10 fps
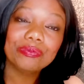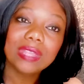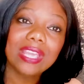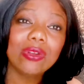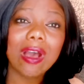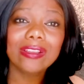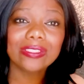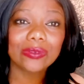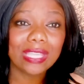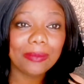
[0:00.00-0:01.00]
It'll
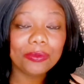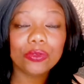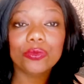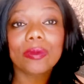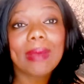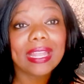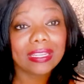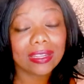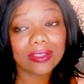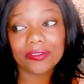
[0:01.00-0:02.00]
also keep you
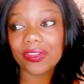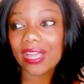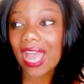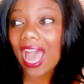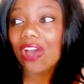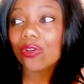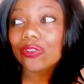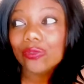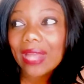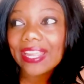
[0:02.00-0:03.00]
reminded of
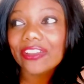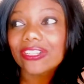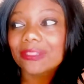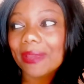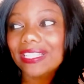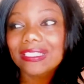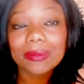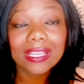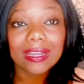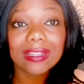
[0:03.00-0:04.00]
how you like your space to
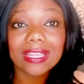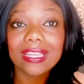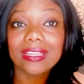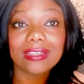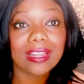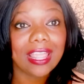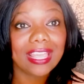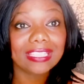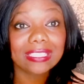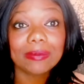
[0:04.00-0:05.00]
be clean
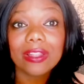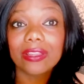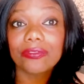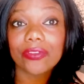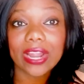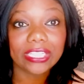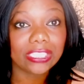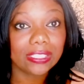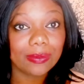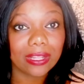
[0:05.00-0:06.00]
and smelling fresh
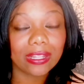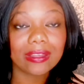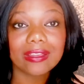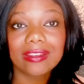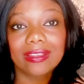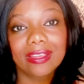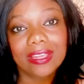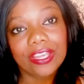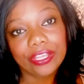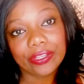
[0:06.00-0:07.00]
and smelling good.
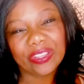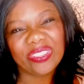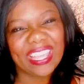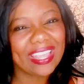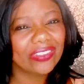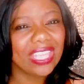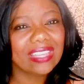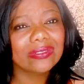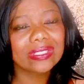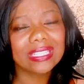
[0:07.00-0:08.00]
You know, you can't have
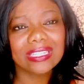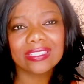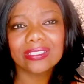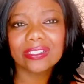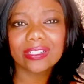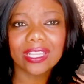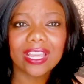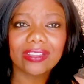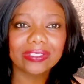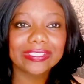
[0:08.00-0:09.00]
candles lit in a dirty
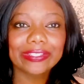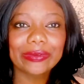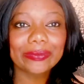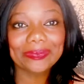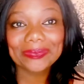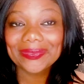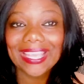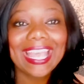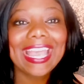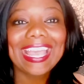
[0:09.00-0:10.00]
house. So
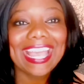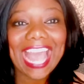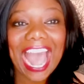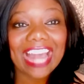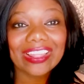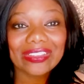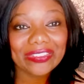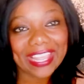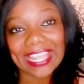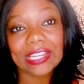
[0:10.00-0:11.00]
I
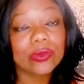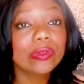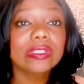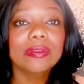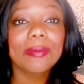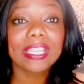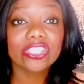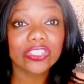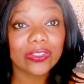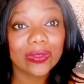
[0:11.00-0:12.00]
love candles. Make
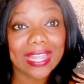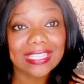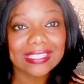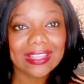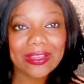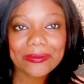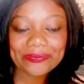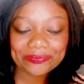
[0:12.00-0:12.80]
sure you light some.